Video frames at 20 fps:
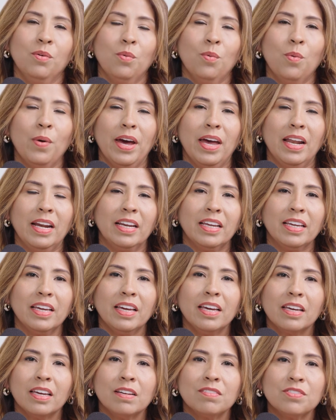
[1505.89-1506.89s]
When
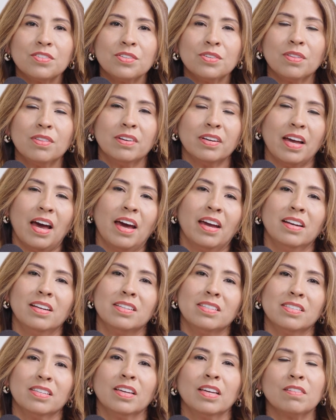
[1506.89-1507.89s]
he gives you the
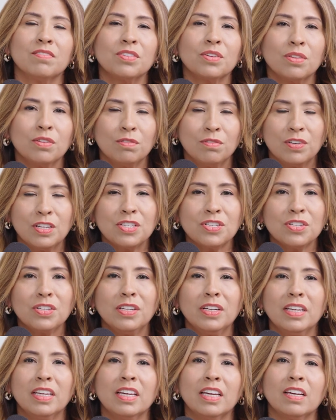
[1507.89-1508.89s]
guidance, he gives you the
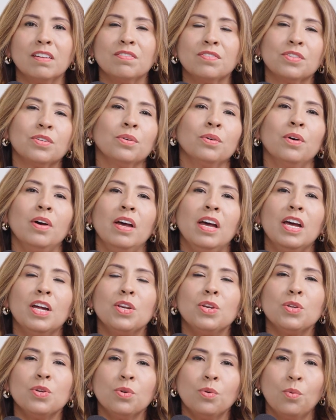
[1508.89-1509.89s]
vision, he gives you
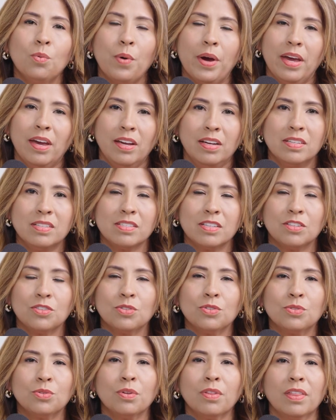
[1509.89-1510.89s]
new ways
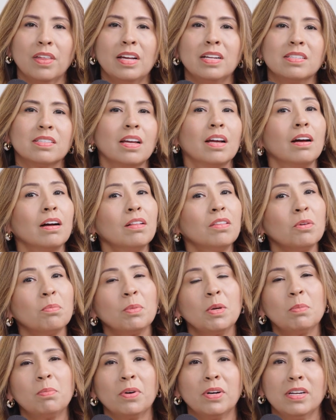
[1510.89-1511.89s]
to do things that other
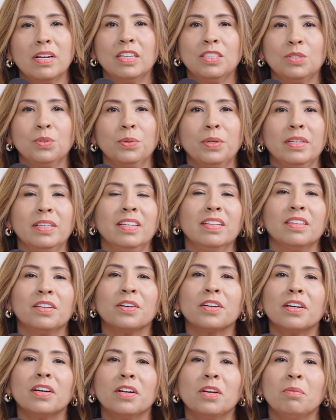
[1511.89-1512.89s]
people are not doing it.
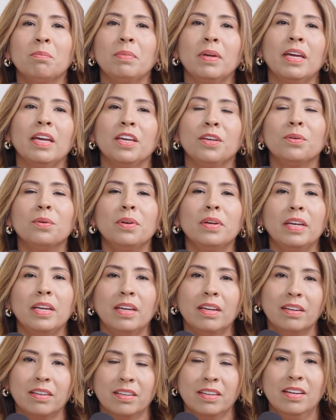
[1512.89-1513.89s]
They're going to be
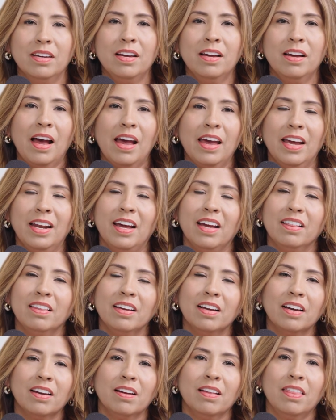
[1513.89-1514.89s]
unique. And I
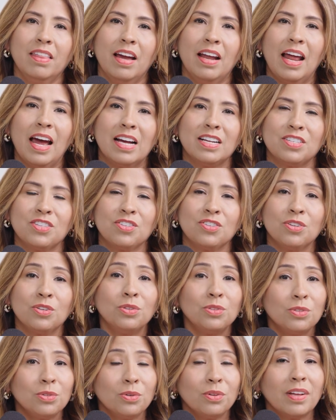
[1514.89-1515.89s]
declare that as
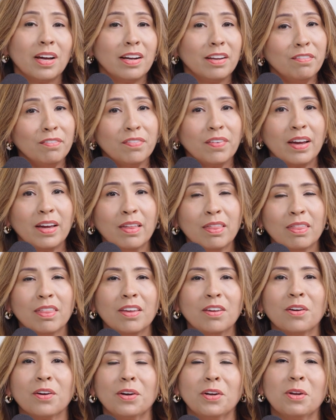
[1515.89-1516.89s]
you do that in faith,
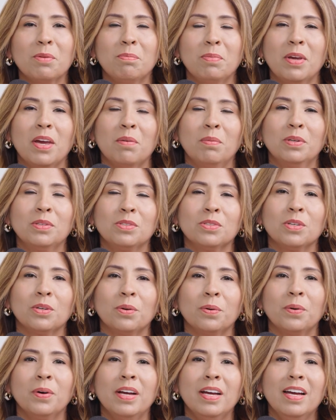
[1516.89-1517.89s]
you're going to be able
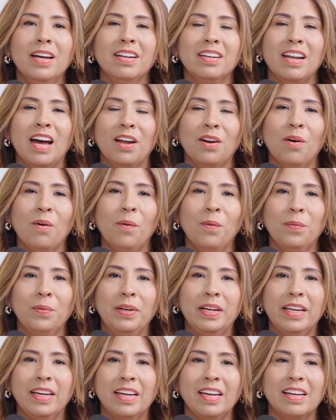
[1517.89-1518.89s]
to not
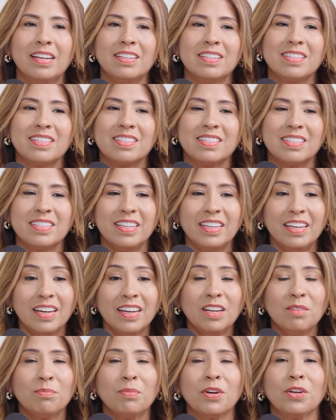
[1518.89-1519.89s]
only see
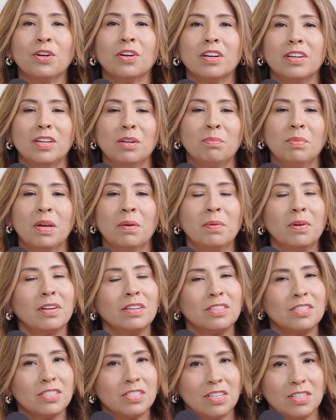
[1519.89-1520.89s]
it, but you're going to be able
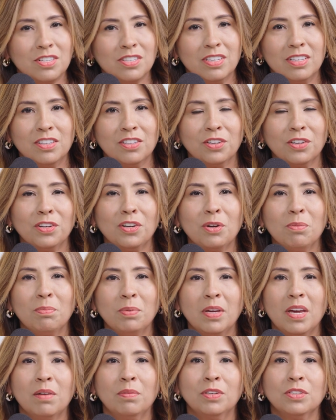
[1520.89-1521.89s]
to touch it. You're going to
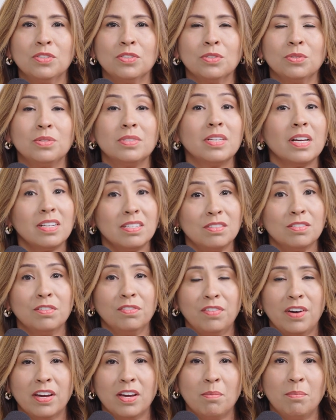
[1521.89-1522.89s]
be able to
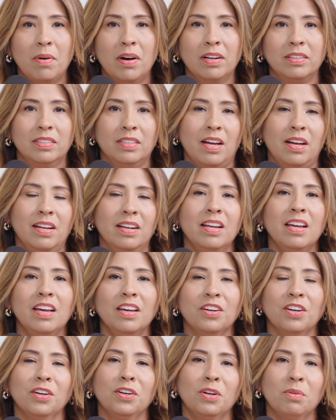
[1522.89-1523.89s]
testify about that.
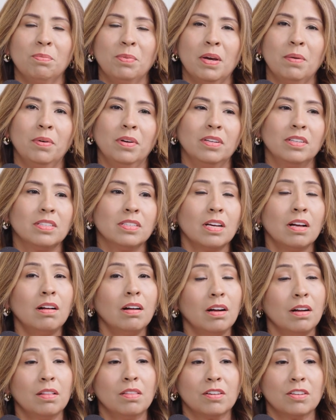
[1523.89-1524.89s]
You're going to be able to
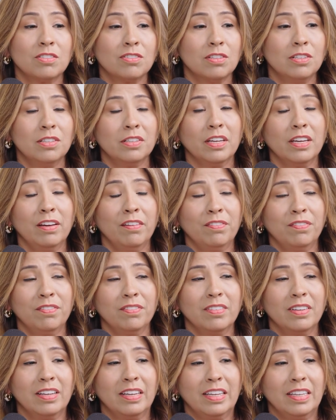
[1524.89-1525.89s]
tell others, look,
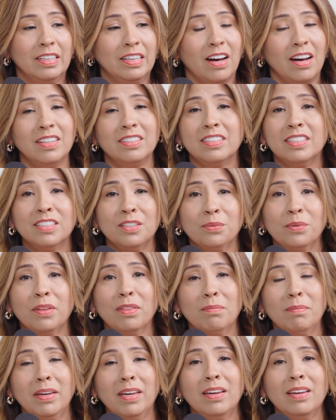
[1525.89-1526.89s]
if God did it
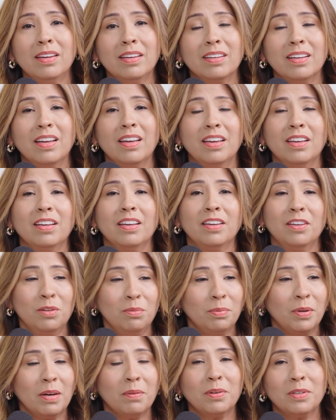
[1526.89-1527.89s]
with me,
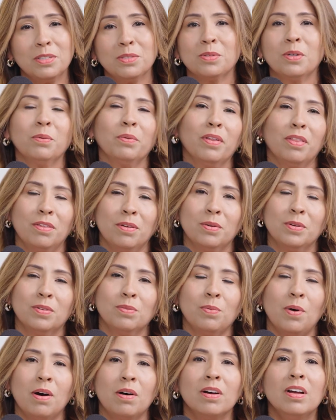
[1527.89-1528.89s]
he'll be able to do it with you
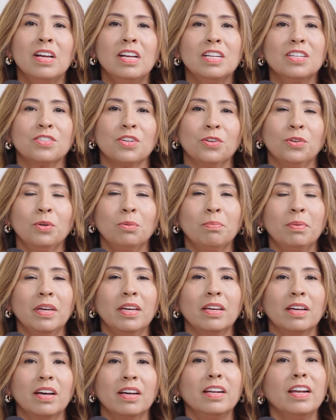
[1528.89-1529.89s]
as well. So you'll
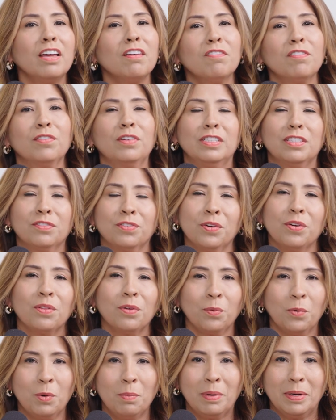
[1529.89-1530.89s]
be an influence for
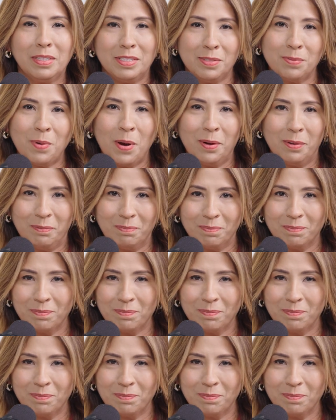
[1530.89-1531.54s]
other women as well.